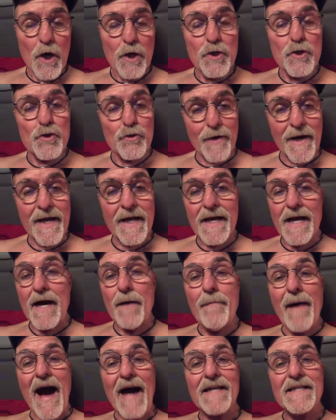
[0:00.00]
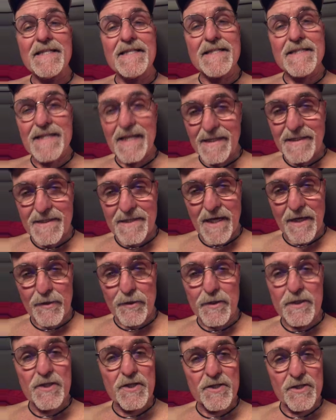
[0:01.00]
drink about
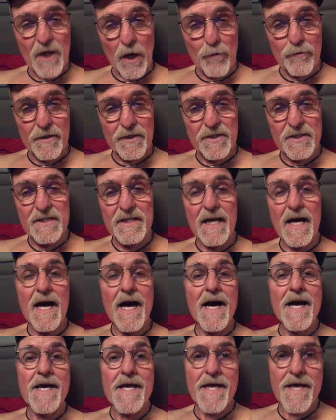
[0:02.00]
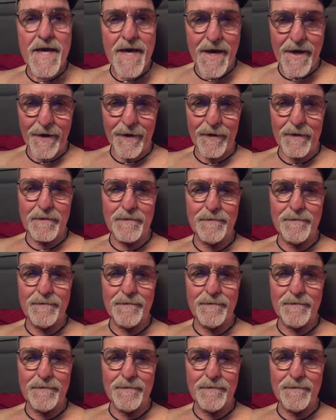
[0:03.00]
600 sodas a year.